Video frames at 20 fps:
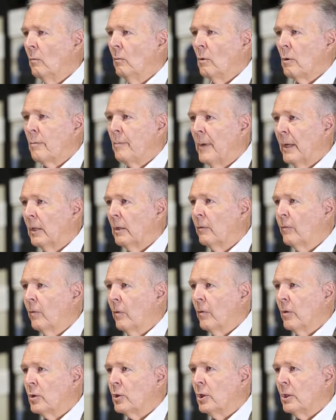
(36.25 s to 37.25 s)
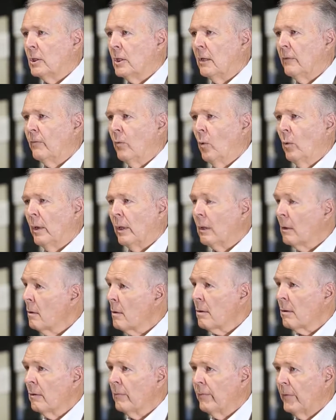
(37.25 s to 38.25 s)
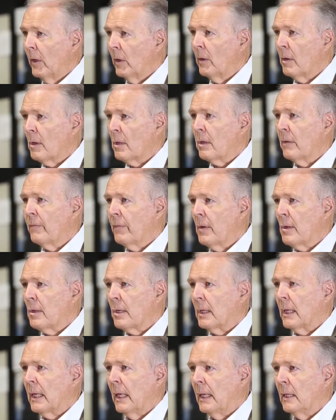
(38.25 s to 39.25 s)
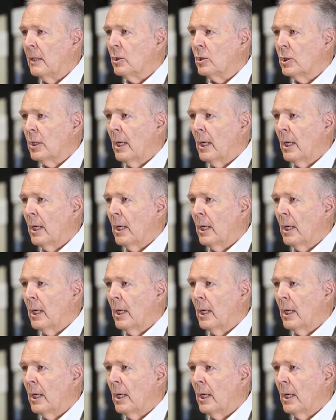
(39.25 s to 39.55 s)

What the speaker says: was better for the GT40 because of the very sophisticated